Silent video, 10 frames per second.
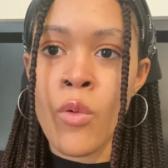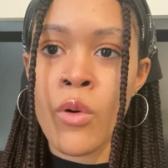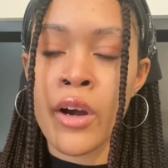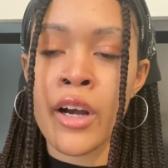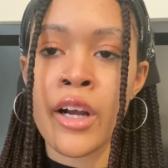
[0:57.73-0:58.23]

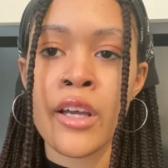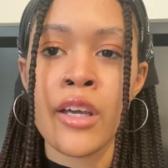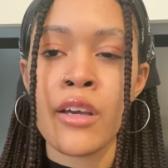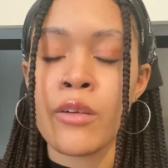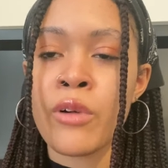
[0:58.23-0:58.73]
or
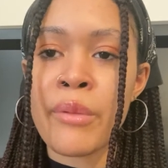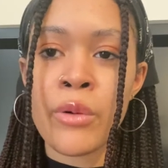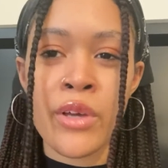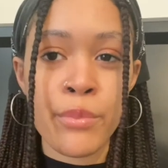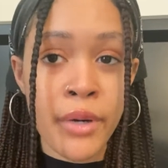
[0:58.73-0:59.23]
women
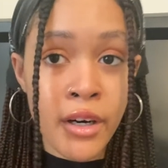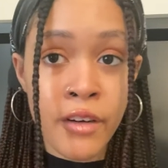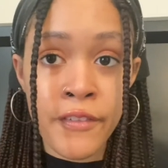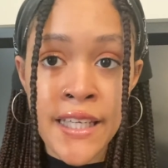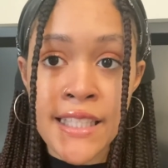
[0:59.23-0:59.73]
with
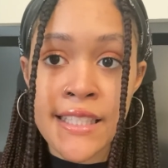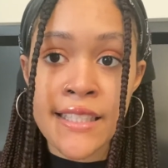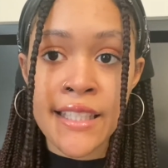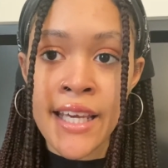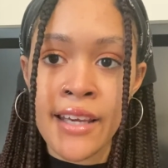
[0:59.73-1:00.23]
perfect
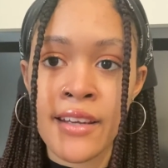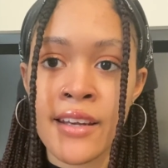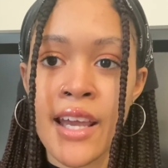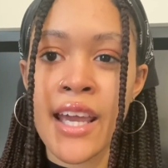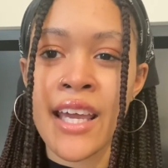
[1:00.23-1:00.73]

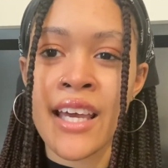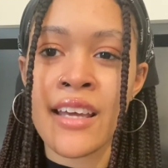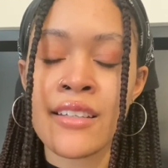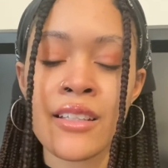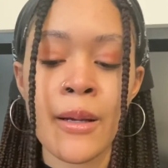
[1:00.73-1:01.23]
skin,
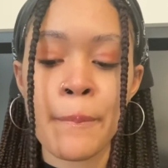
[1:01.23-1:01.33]
and